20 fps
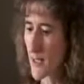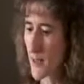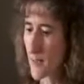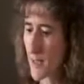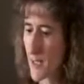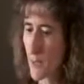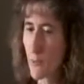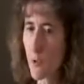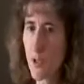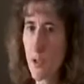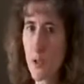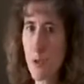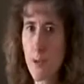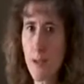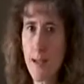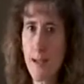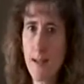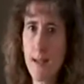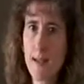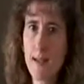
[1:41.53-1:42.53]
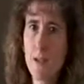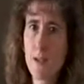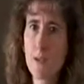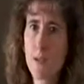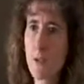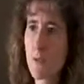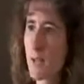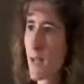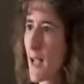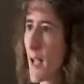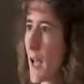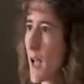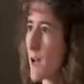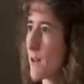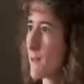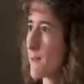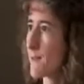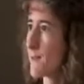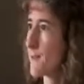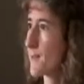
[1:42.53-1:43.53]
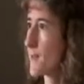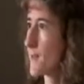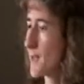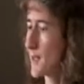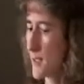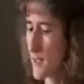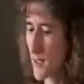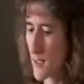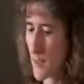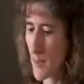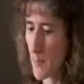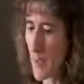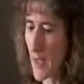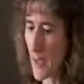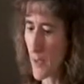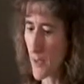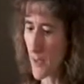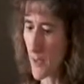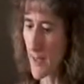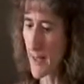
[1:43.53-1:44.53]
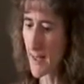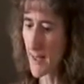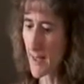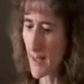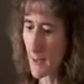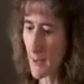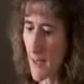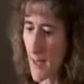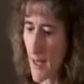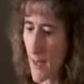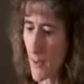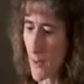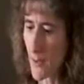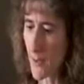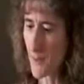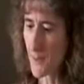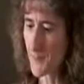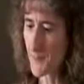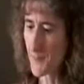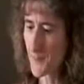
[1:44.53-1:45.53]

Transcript: something really quick and you don't have the powder hanging around.